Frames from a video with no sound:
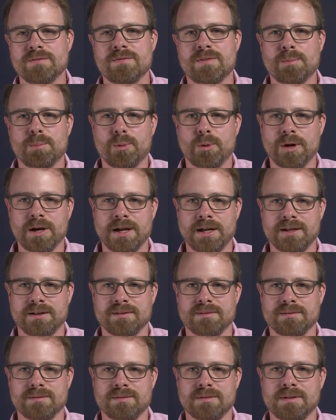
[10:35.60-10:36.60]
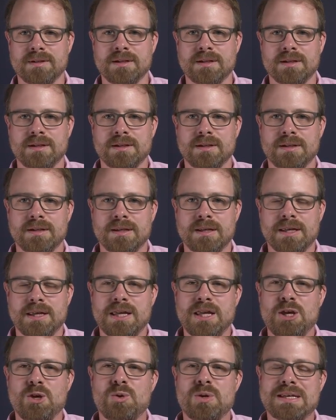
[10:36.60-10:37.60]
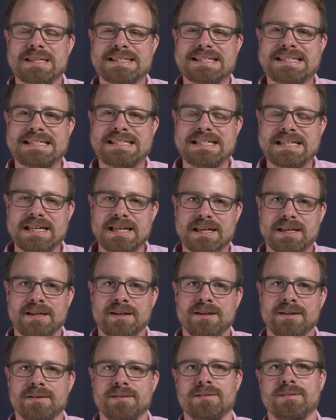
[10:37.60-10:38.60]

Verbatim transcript: of the brain, you can see